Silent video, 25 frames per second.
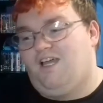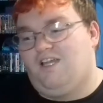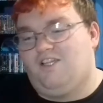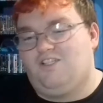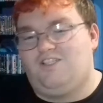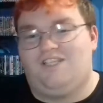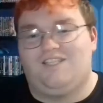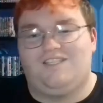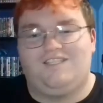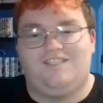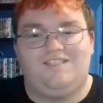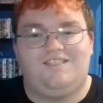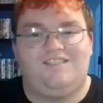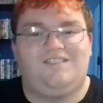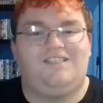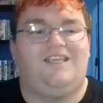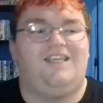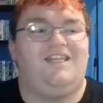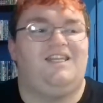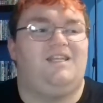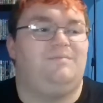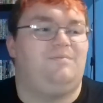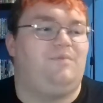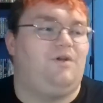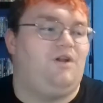She hasn't
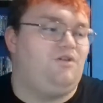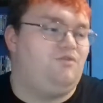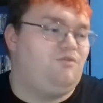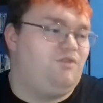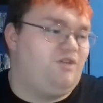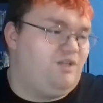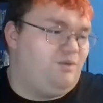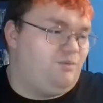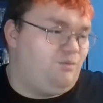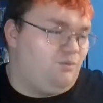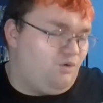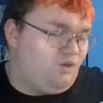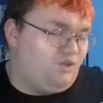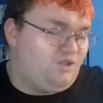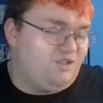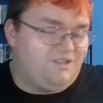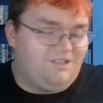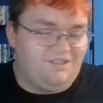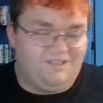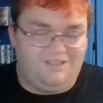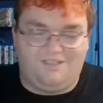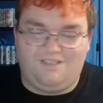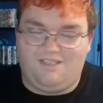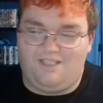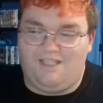seen it, but I really want her
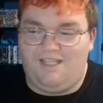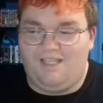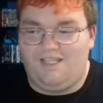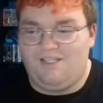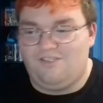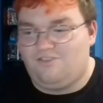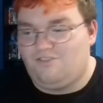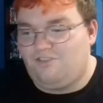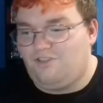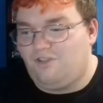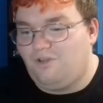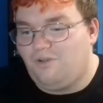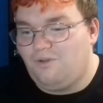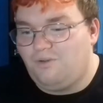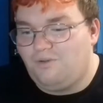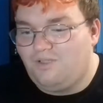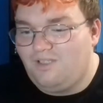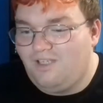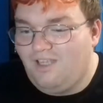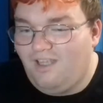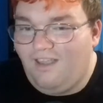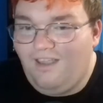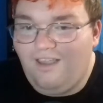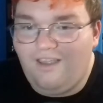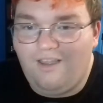to see it. So
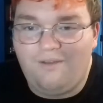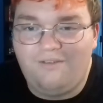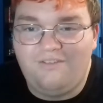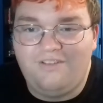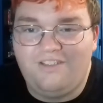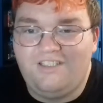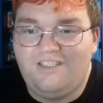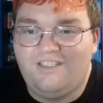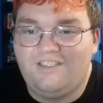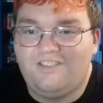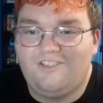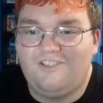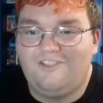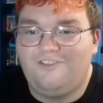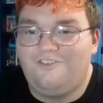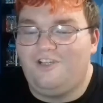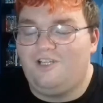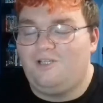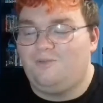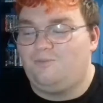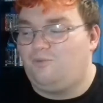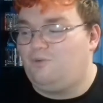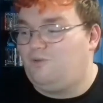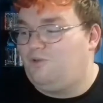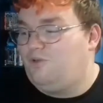yeah, I mean, it's
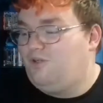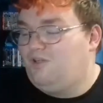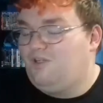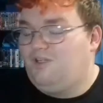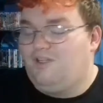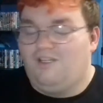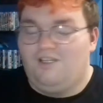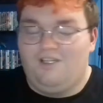incredible.